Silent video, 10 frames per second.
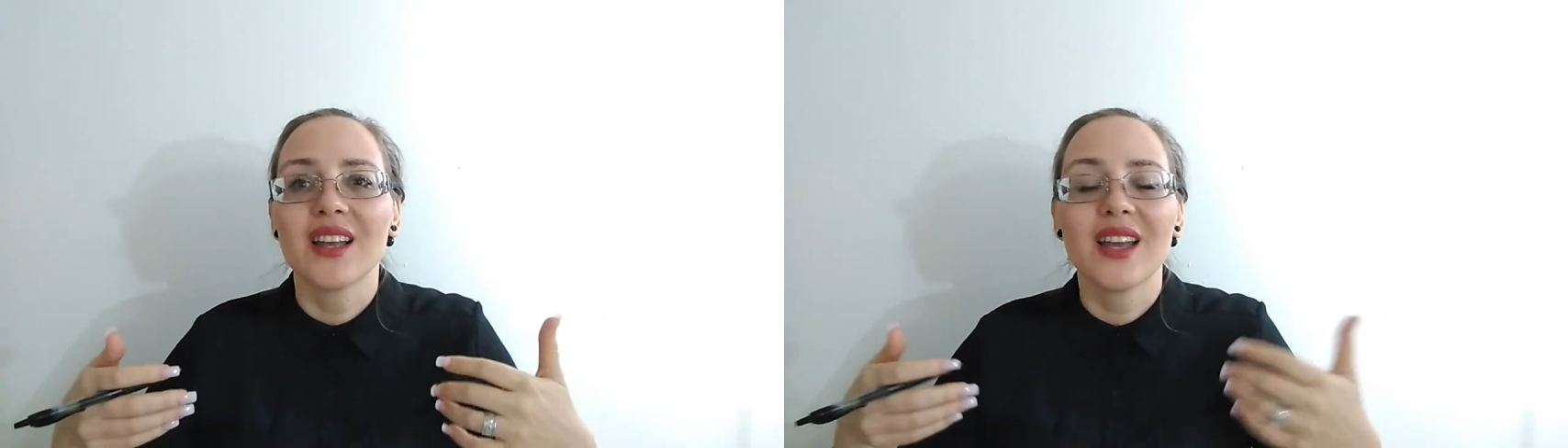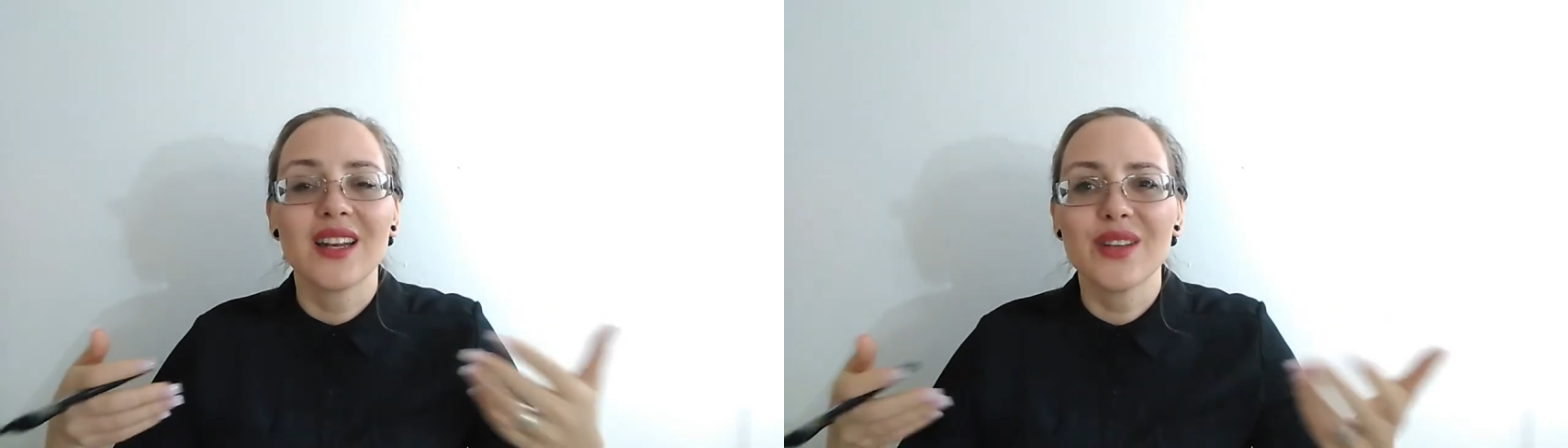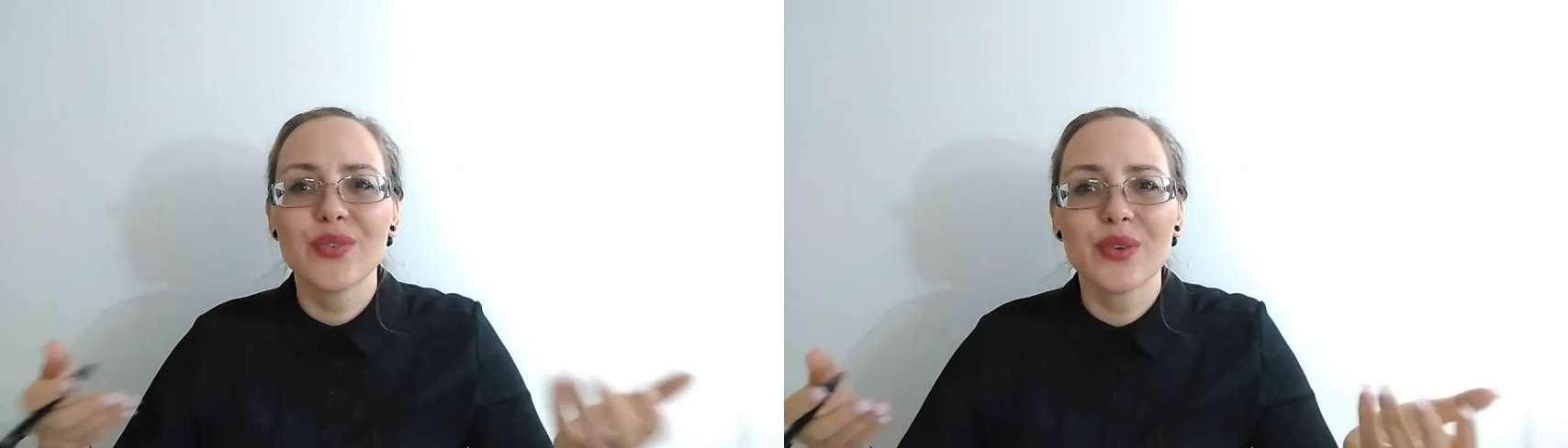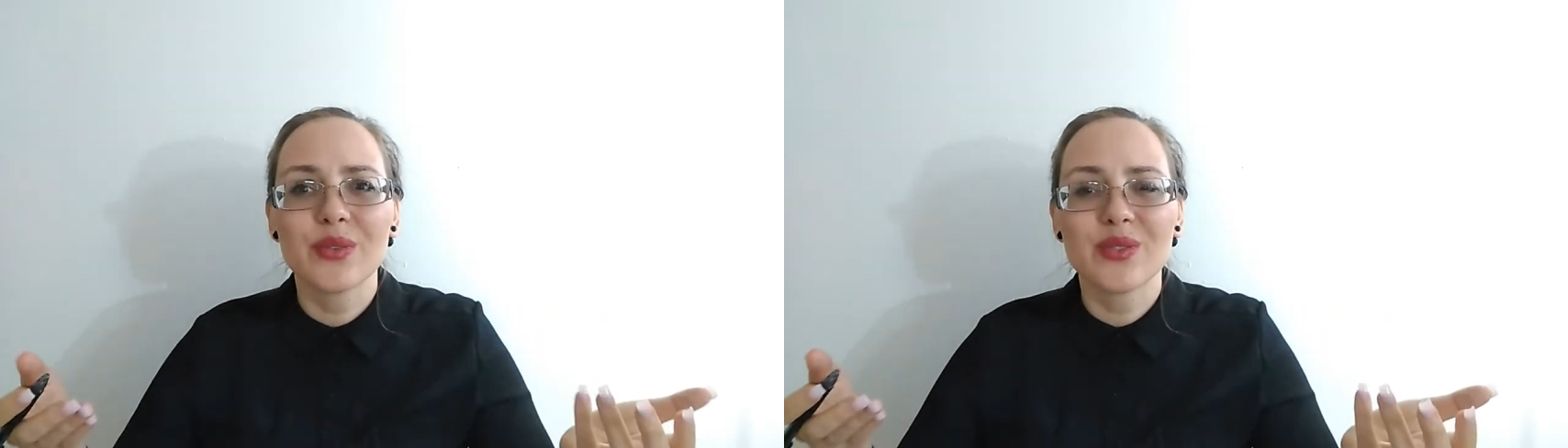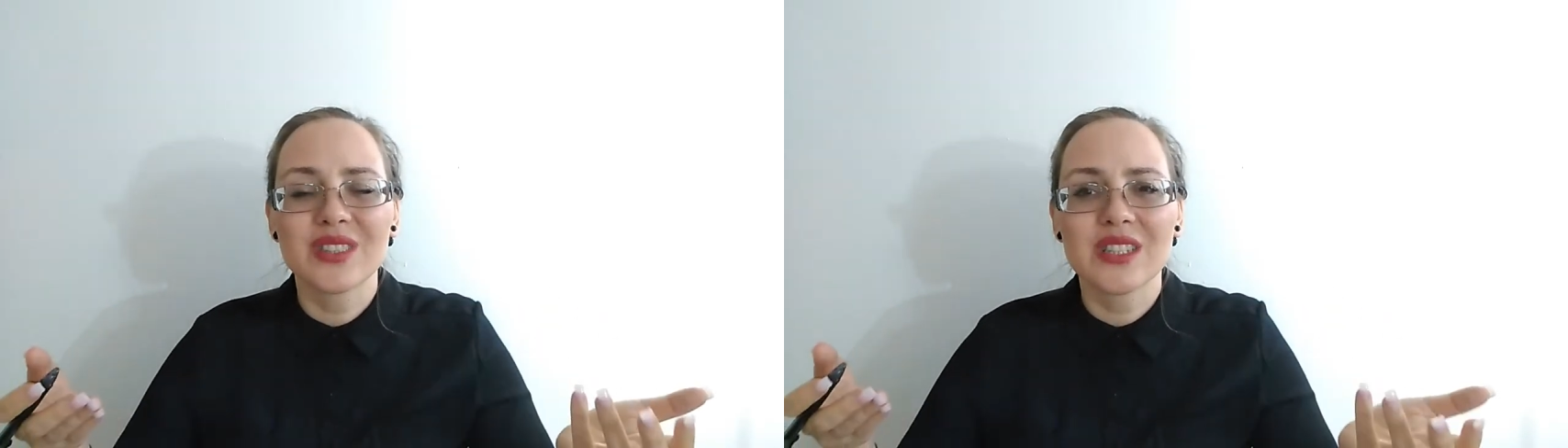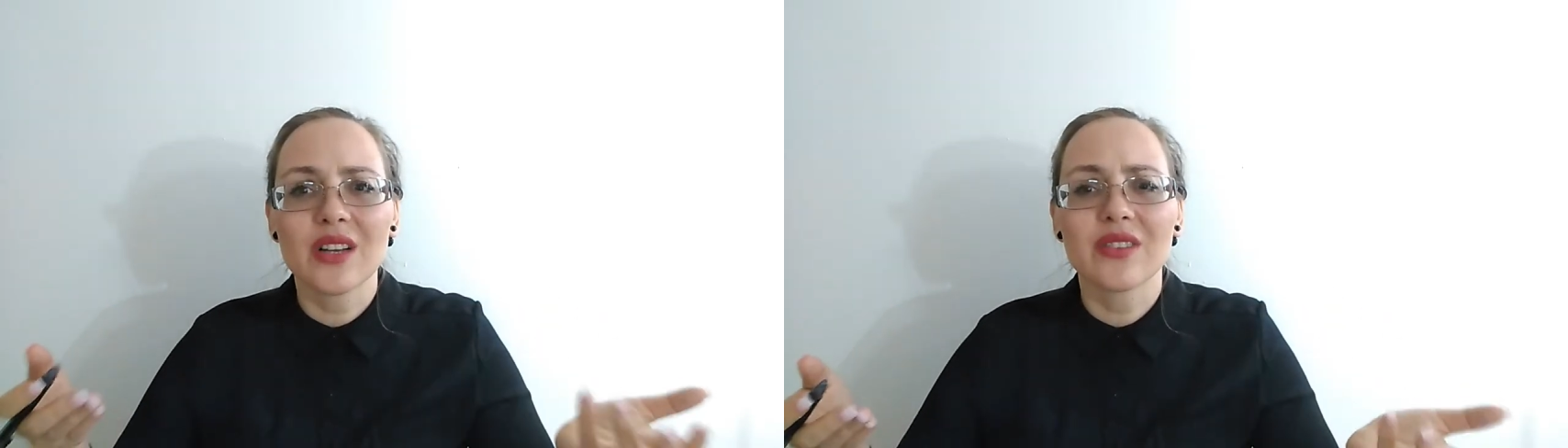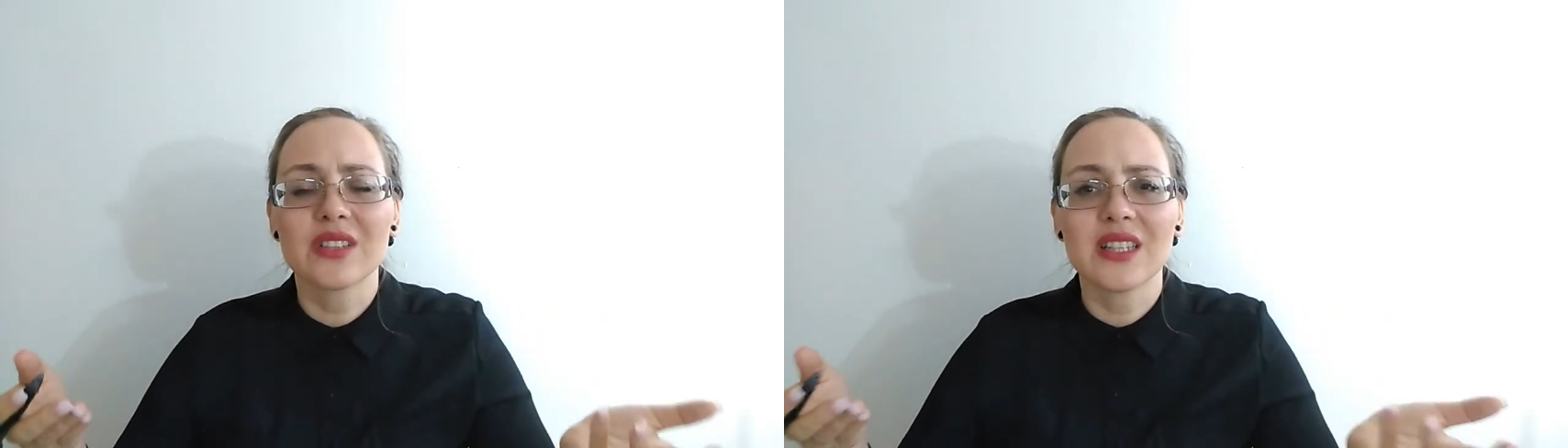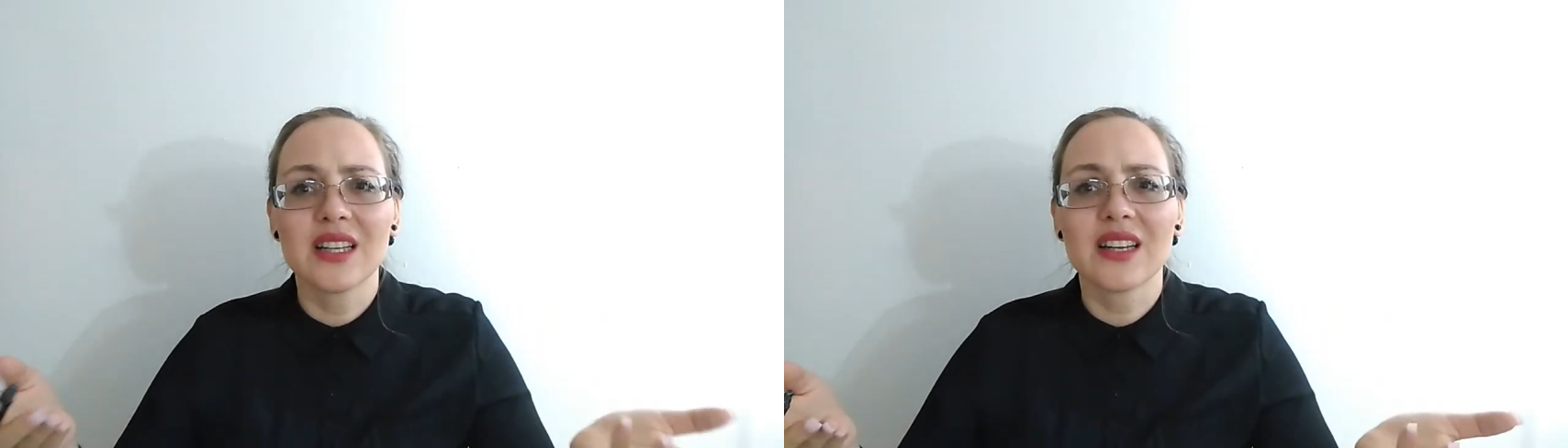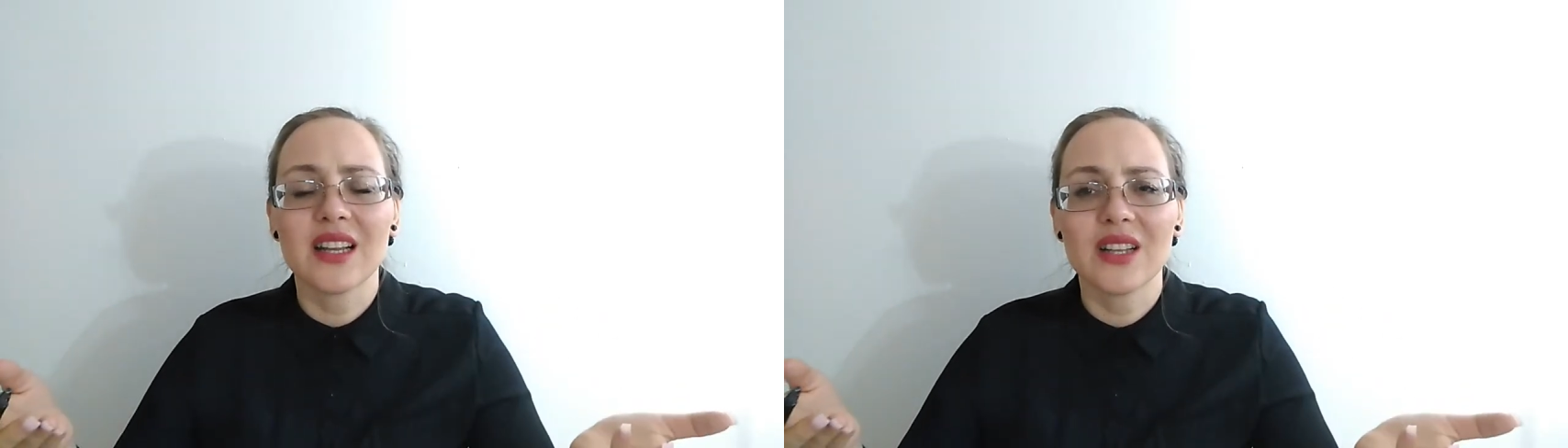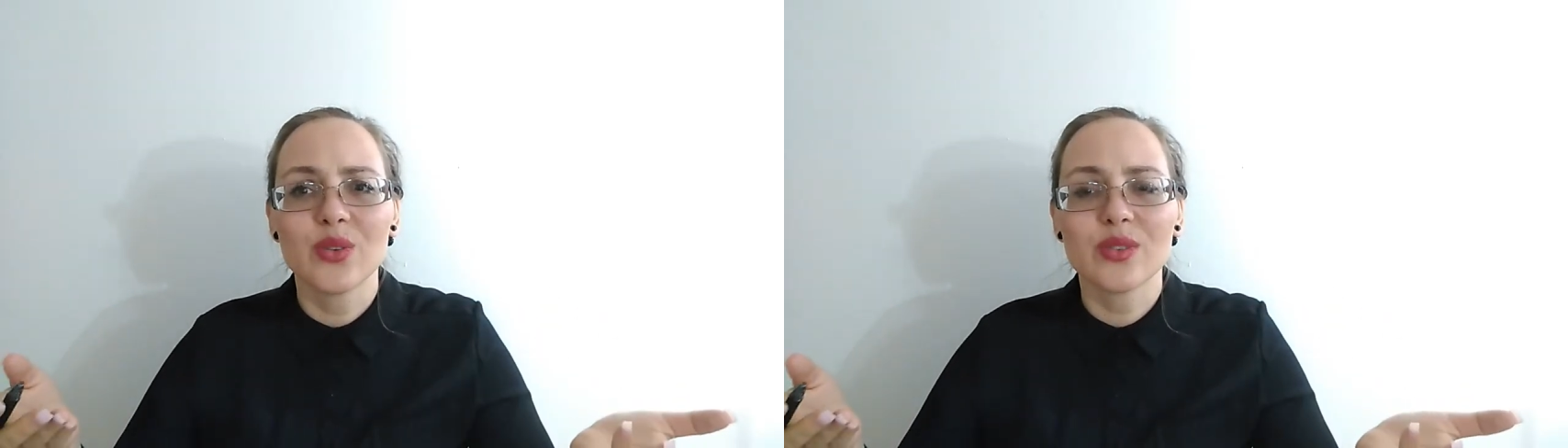And if you
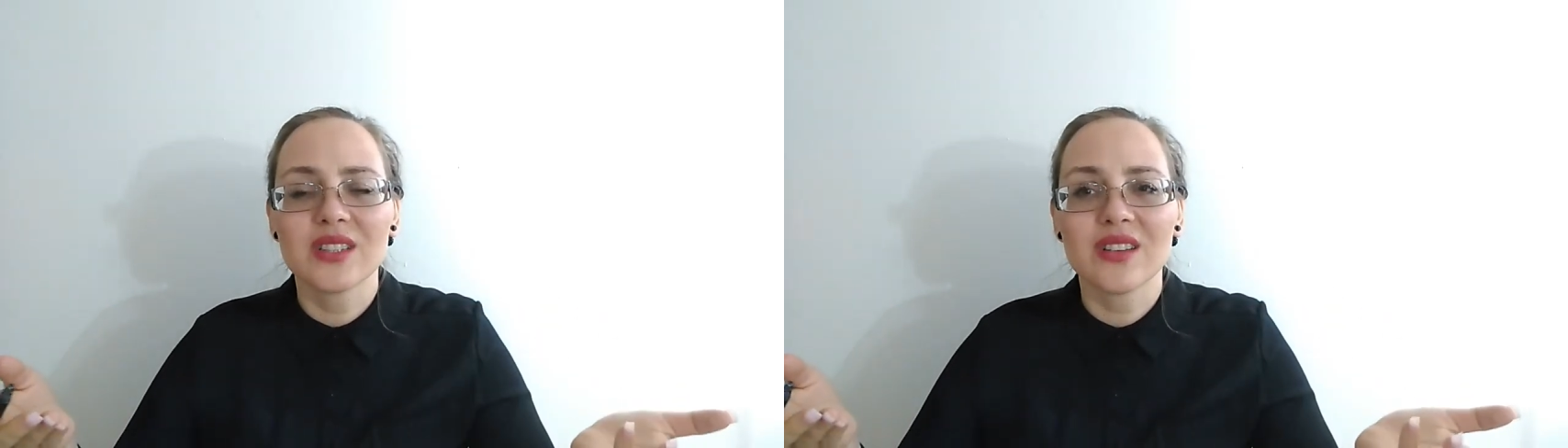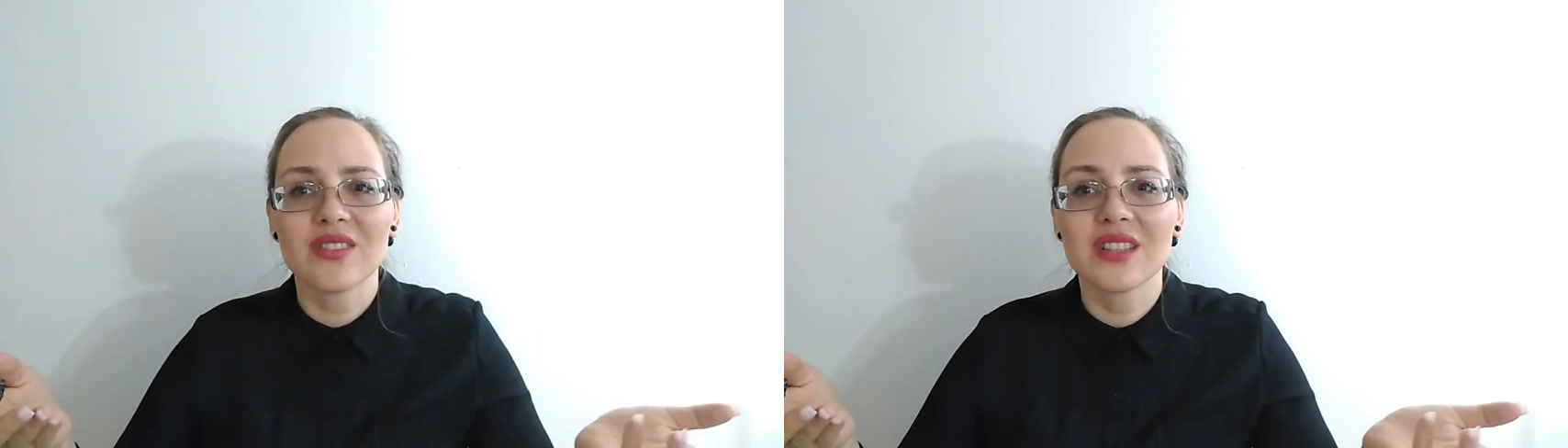self-degrade yourself